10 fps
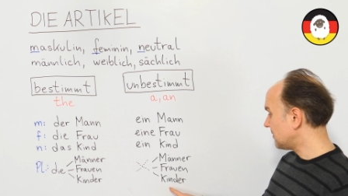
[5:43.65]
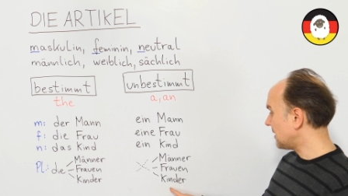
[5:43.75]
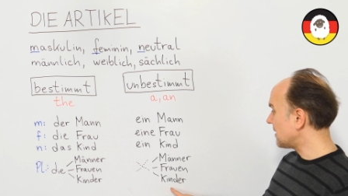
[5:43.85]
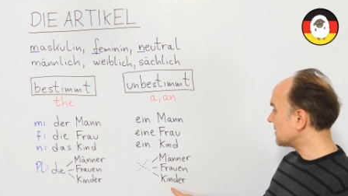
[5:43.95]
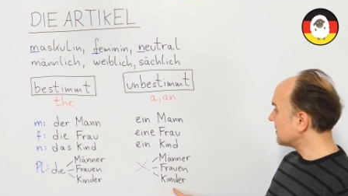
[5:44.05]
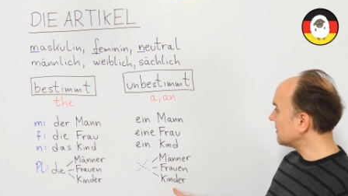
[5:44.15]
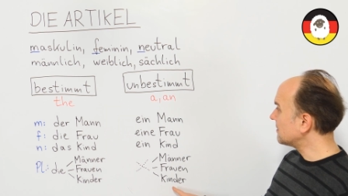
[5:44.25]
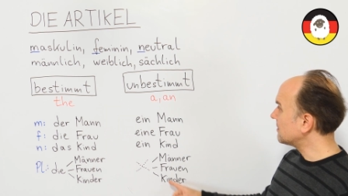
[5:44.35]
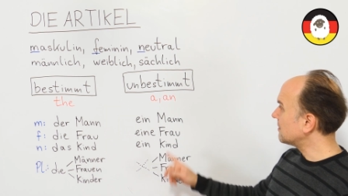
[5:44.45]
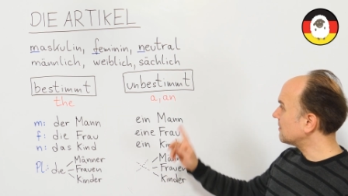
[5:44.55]
Da
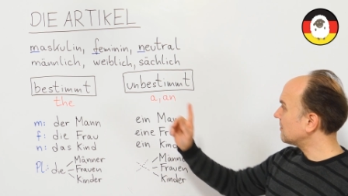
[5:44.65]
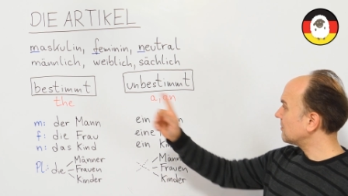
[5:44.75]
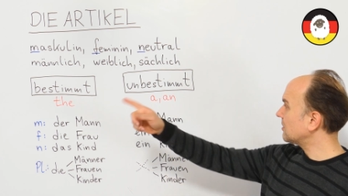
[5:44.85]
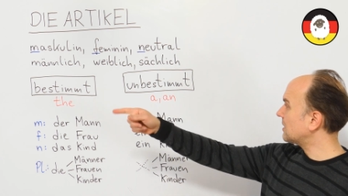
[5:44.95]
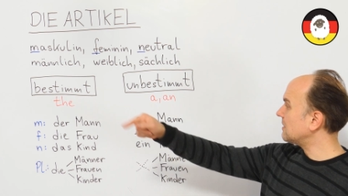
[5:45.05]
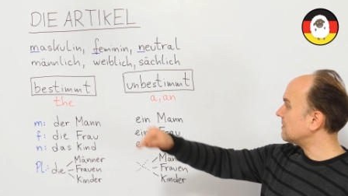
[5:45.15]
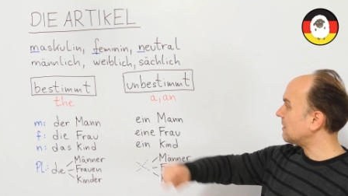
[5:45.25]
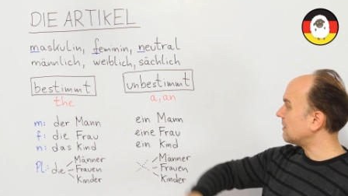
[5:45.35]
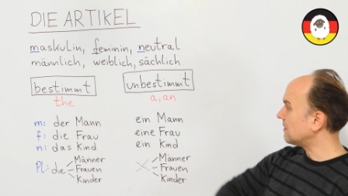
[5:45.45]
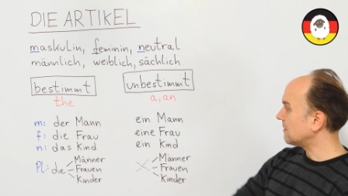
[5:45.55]
sind
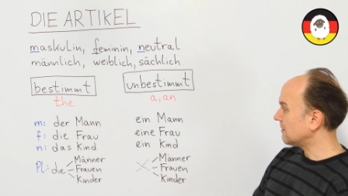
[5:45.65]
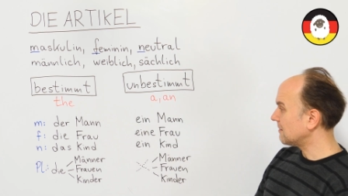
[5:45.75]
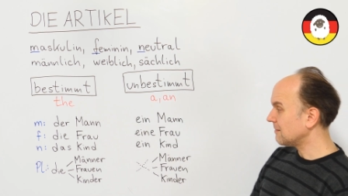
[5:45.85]
Kinder.